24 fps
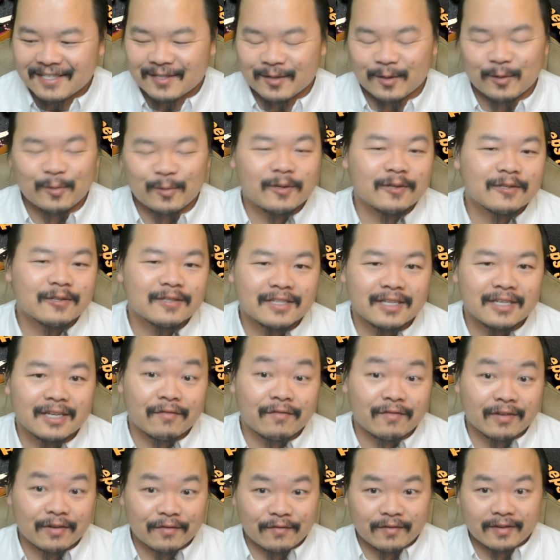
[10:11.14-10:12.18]
So we'll see
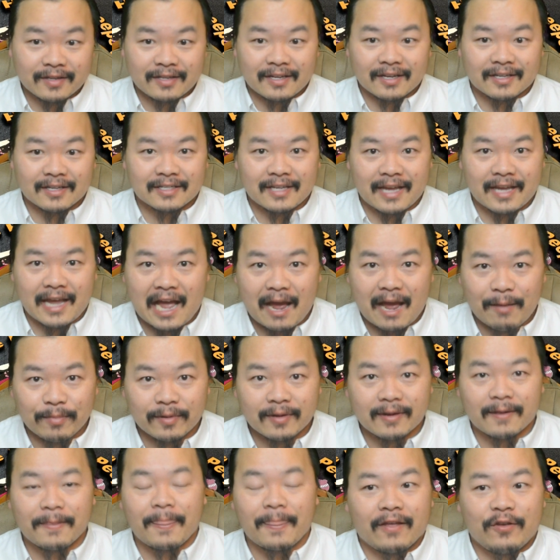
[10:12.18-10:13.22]
if it does
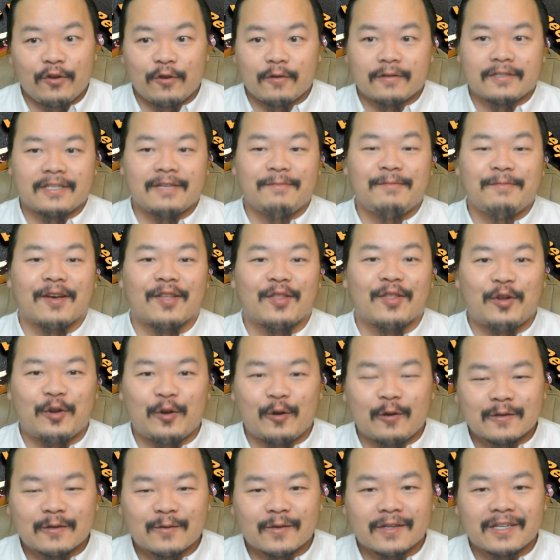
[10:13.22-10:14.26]
happen and you see me on the
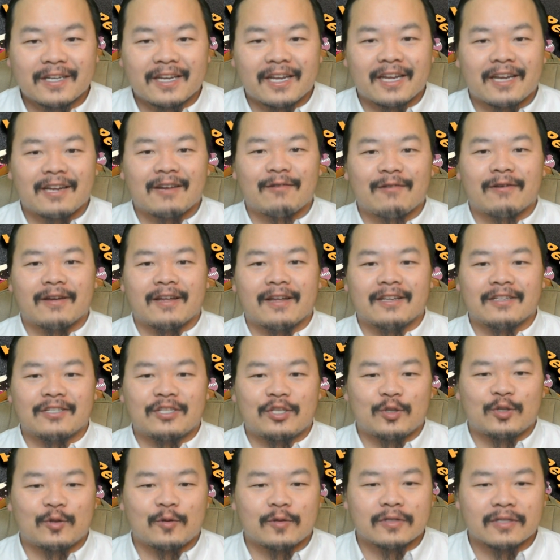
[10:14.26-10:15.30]
news one day and
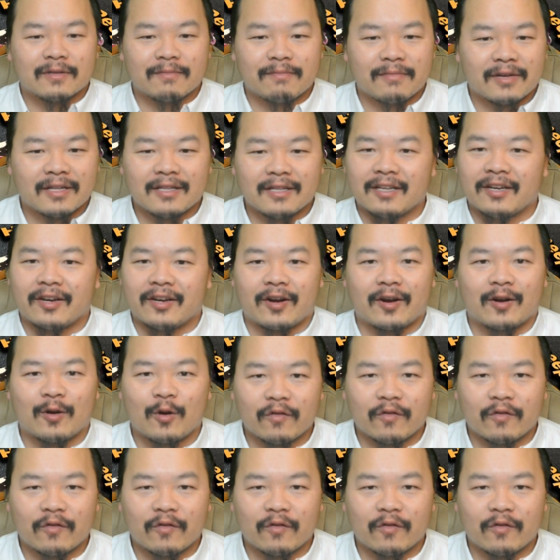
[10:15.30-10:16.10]
choose a millionaire,